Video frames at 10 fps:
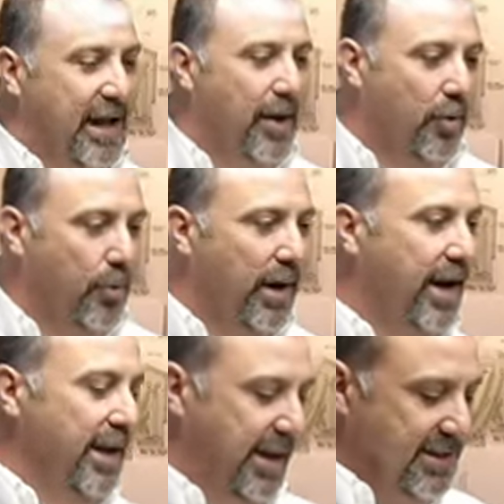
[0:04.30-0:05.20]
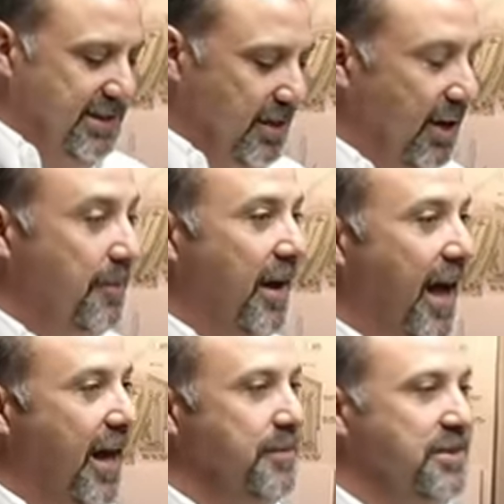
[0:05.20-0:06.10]
now when I like to talk about
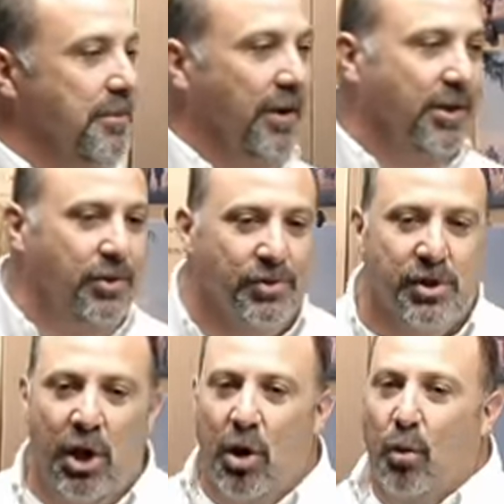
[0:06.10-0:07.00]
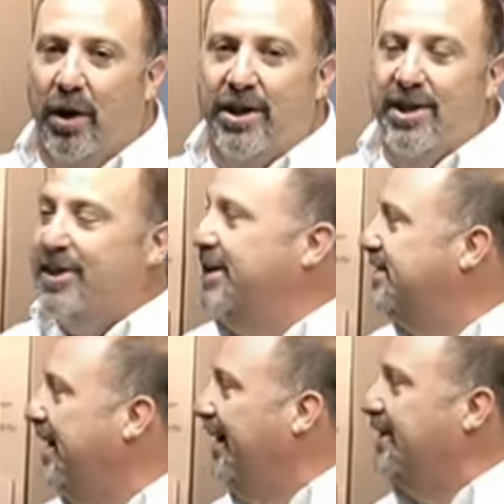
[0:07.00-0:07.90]
atoms and molecules, one of the things
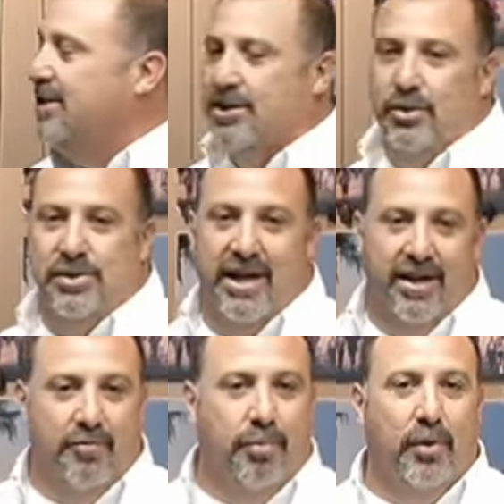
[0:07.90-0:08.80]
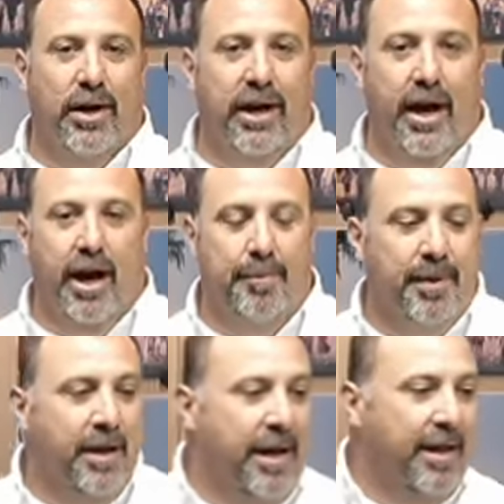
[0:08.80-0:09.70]
that I like to do is kind of bring up
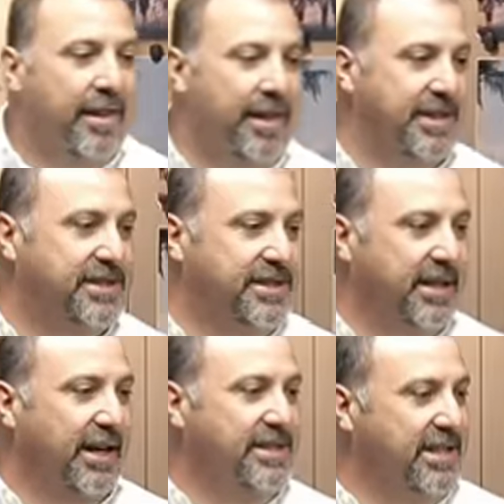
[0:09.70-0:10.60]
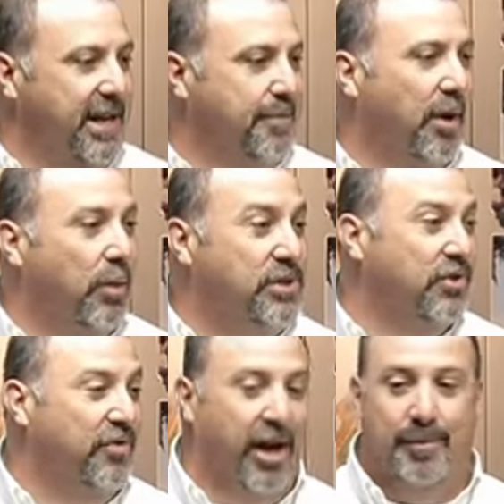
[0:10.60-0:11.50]
this saying by Richard
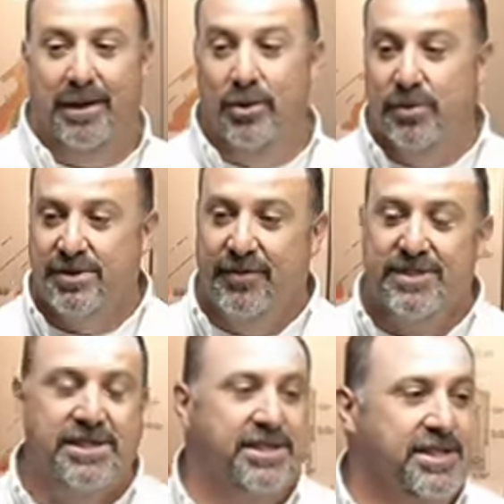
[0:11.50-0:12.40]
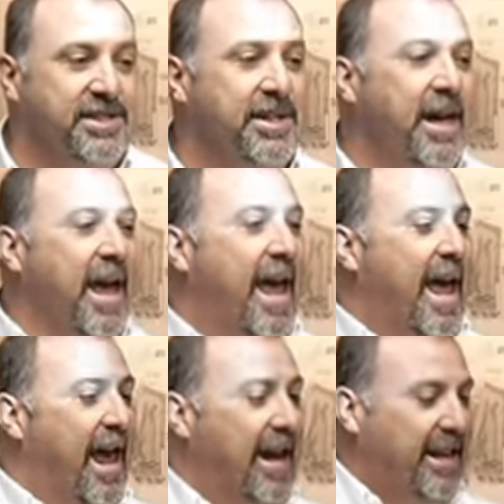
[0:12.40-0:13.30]
Feynman, who was a physicist.
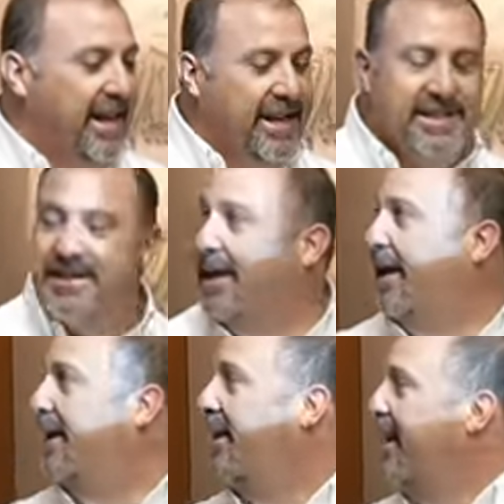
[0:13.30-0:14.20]
And he said